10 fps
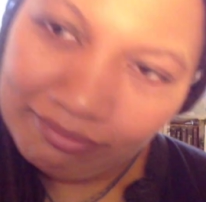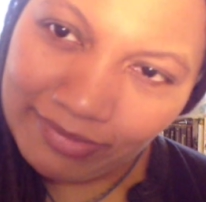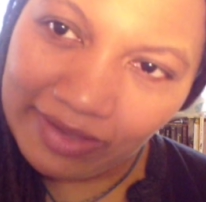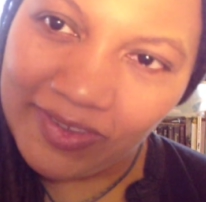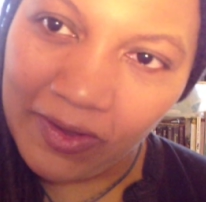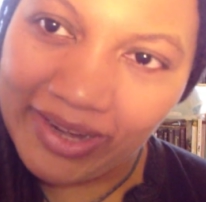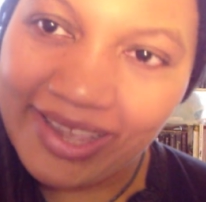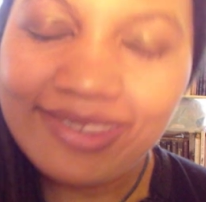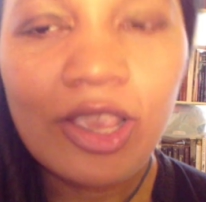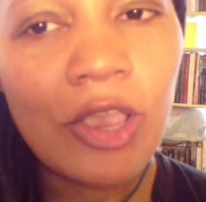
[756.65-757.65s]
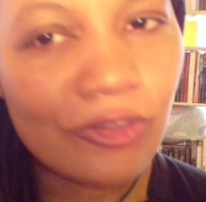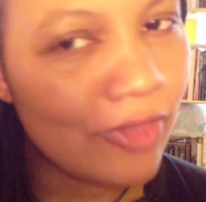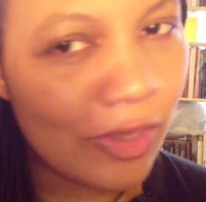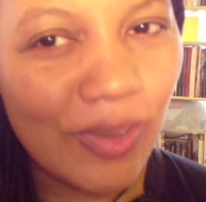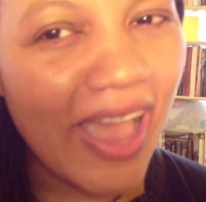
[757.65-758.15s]
That's all it is. So
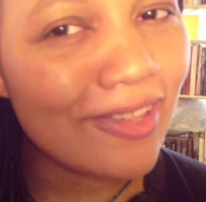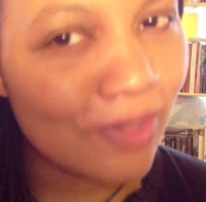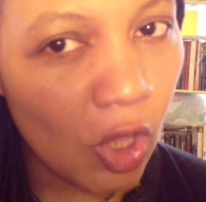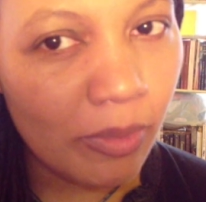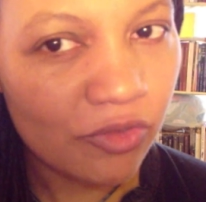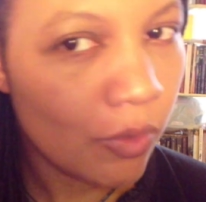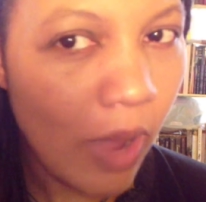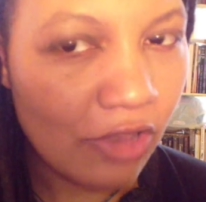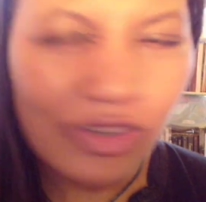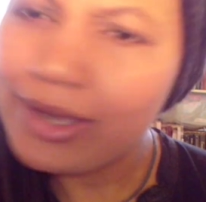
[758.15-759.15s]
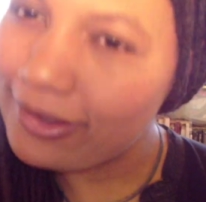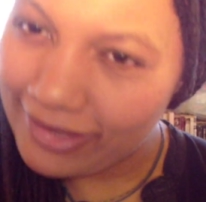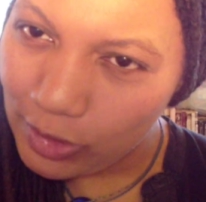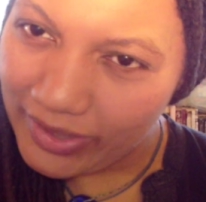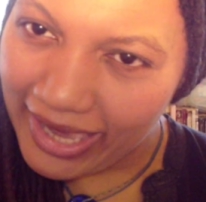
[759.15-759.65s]
thank you guys so much for watching. I'll
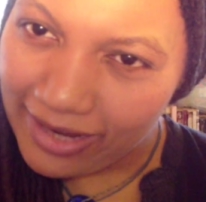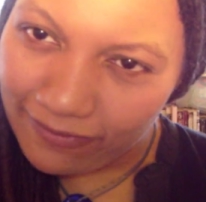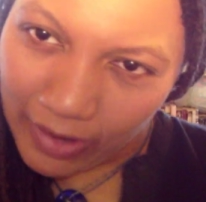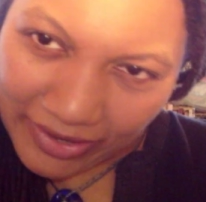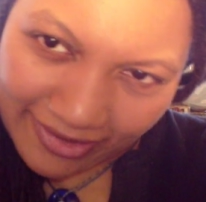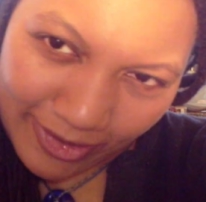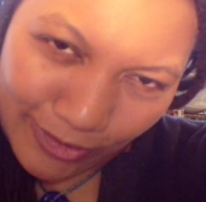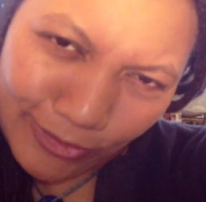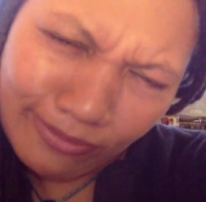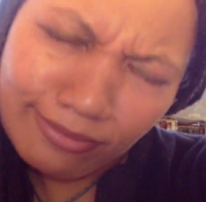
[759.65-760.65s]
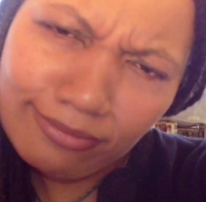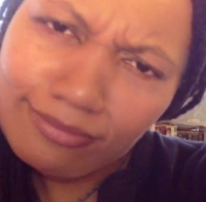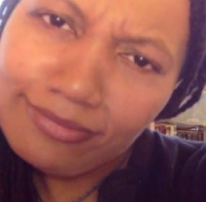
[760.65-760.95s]
see you again very soon.